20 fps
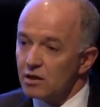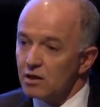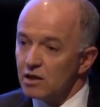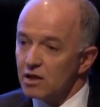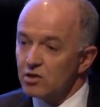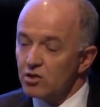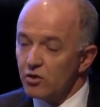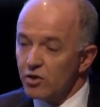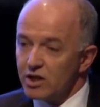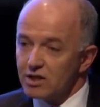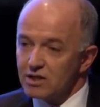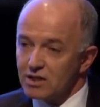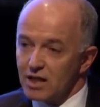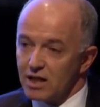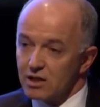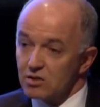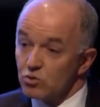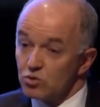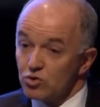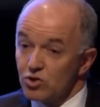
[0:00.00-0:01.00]
Indirect
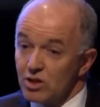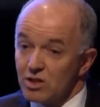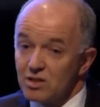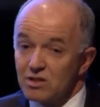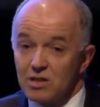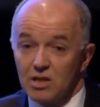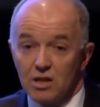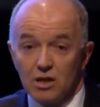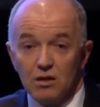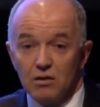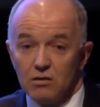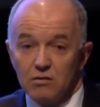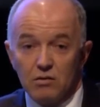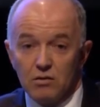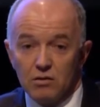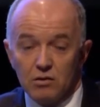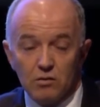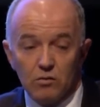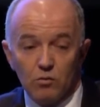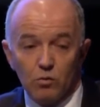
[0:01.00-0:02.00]
tax, or GST,
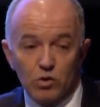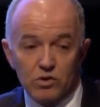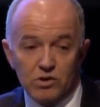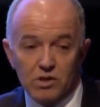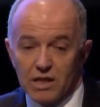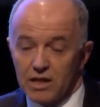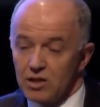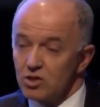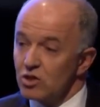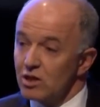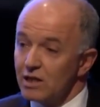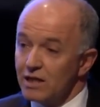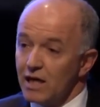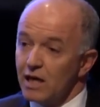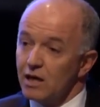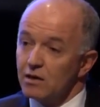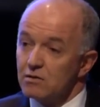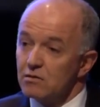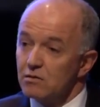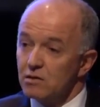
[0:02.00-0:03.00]
wasn't actually
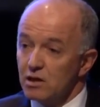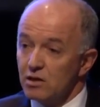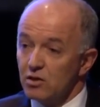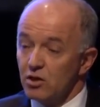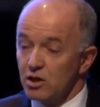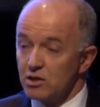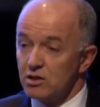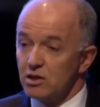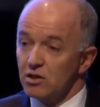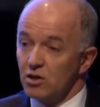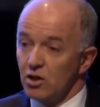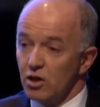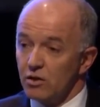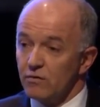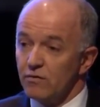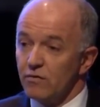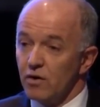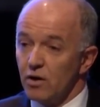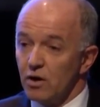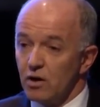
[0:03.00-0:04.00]
out in
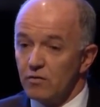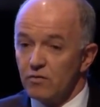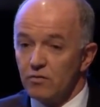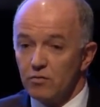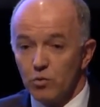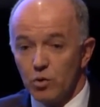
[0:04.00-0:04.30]
1995.